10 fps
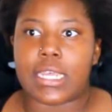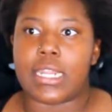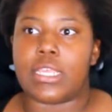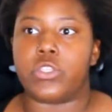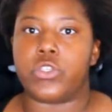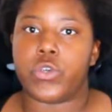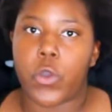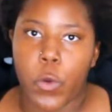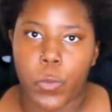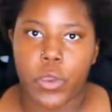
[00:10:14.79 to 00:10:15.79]
and do your
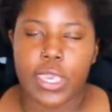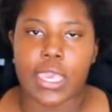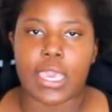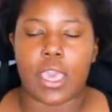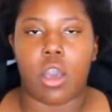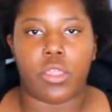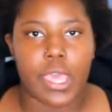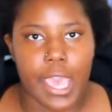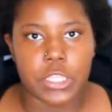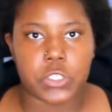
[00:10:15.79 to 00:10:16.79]
homework and get all the
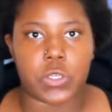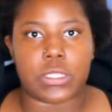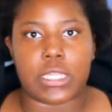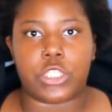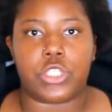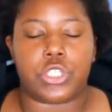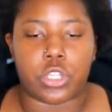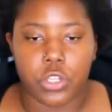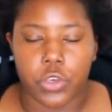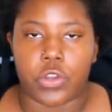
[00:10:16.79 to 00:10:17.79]
answers and just
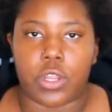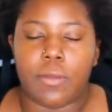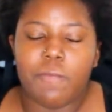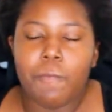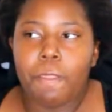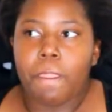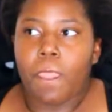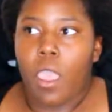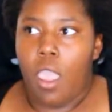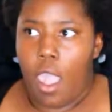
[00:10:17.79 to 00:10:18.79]
learn.
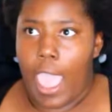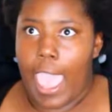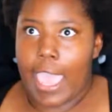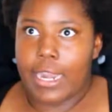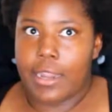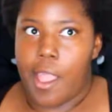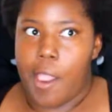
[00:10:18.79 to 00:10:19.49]
And